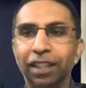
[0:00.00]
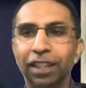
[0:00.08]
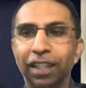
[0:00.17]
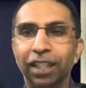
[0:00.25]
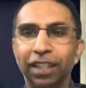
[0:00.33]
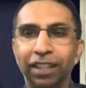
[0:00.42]

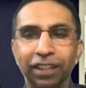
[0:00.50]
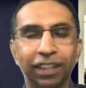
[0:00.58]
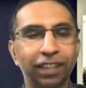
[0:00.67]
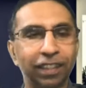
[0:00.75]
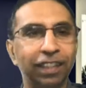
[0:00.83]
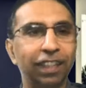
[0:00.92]
right?
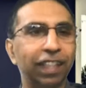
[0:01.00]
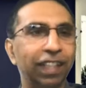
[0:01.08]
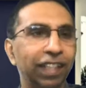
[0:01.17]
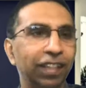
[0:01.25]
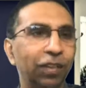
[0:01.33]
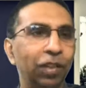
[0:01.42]
That's the
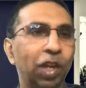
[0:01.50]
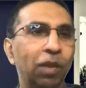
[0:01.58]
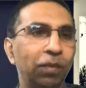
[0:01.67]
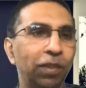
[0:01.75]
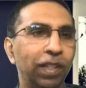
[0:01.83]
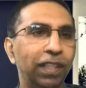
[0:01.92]
thing. You
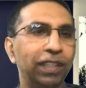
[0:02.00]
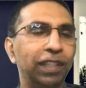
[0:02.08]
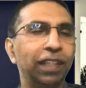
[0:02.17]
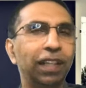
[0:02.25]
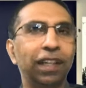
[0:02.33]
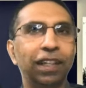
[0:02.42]
drop your
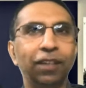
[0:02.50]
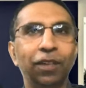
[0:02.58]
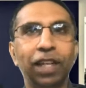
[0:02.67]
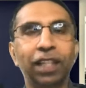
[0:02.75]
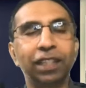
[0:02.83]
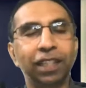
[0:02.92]
agenda, and
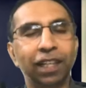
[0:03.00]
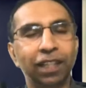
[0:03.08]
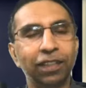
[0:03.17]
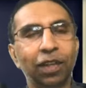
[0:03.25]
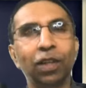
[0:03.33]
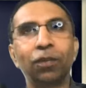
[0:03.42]
your agenda
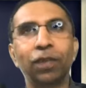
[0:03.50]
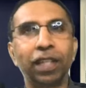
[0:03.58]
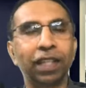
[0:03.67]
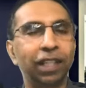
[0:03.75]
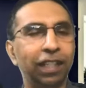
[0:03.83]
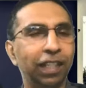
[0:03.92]
is
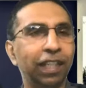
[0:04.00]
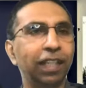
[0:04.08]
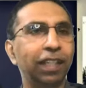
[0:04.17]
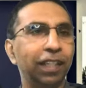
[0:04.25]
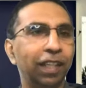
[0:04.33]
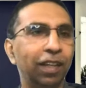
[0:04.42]
automatically
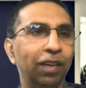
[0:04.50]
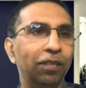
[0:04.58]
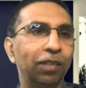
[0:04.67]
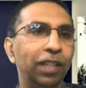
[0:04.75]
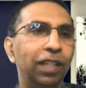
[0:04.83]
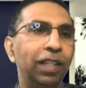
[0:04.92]
taken care of.
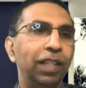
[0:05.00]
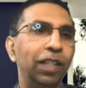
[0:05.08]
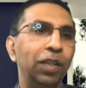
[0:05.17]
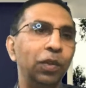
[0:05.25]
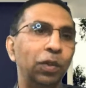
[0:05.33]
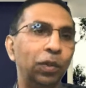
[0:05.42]

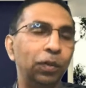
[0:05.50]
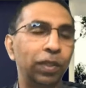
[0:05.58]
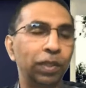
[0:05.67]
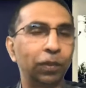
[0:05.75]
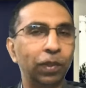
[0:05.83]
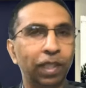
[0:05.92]
You go
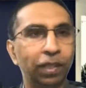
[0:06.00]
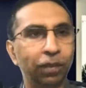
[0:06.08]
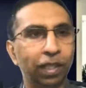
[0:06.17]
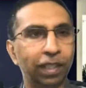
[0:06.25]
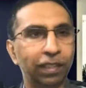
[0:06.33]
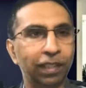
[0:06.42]
with only
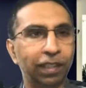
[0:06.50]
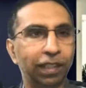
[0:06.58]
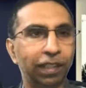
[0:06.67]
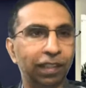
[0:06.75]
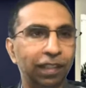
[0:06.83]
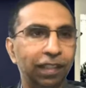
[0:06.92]
your
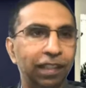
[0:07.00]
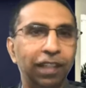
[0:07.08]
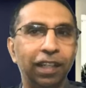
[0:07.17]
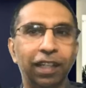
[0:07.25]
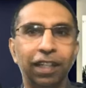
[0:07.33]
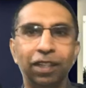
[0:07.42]
agenda,
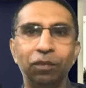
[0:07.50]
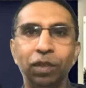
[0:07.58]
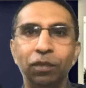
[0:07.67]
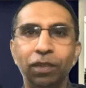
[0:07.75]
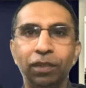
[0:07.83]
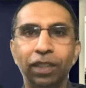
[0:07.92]
and
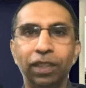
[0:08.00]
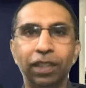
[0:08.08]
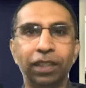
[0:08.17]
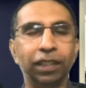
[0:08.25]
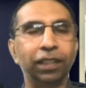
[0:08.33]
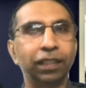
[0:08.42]
people will
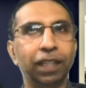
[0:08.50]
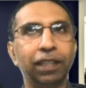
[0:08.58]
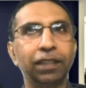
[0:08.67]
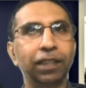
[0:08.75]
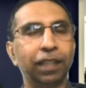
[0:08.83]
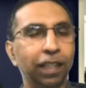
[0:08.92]
think this guy
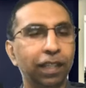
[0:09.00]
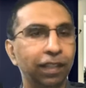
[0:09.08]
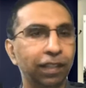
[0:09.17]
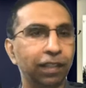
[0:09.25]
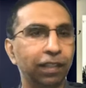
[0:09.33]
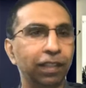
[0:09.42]
is a
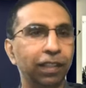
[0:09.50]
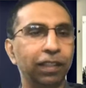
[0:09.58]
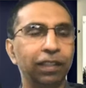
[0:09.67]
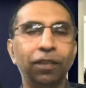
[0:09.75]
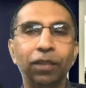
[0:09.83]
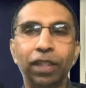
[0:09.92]
taker.
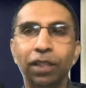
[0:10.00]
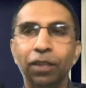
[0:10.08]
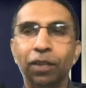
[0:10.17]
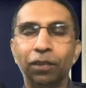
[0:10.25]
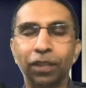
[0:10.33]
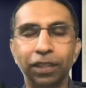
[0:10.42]
He's having a
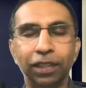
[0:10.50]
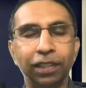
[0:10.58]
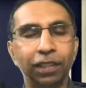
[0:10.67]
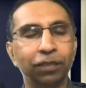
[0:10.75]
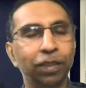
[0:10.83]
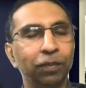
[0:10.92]

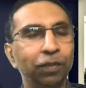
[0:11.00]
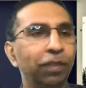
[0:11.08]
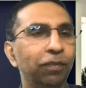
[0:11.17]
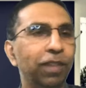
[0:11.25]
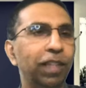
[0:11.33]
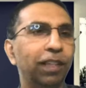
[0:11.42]
conversation with me,
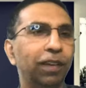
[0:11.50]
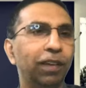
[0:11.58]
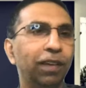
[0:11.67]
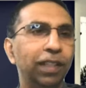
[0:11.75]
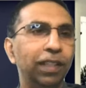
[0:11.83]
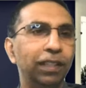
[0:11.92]
but
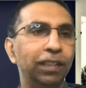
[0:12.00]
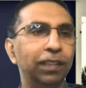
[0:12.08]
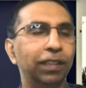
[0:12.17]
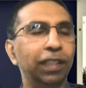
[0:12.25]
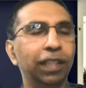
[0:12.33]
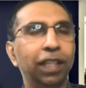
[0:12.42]
all he's
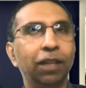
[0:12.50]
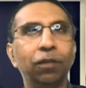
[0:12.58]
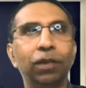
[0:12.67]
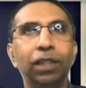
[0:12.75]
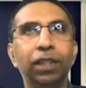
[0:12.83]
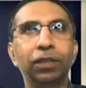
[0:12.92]
thinking
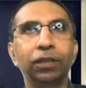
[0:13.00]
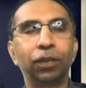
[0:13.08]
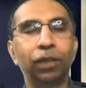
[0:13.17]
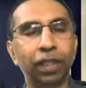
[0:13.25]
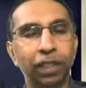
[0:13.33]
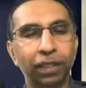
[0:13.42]
about is
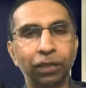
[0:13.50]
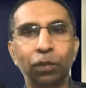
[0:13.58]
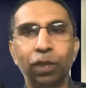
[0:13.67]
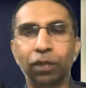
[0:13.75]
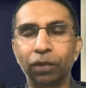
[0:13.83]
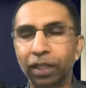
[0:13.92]
what does he
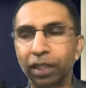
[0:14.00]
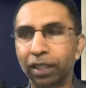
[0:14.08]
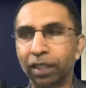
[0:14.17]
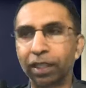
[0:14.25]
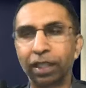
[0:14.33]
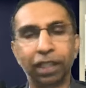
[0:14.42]
want, what can
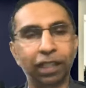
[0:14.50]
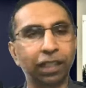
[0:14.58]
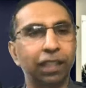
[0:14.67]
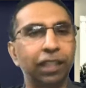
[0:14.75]
he get,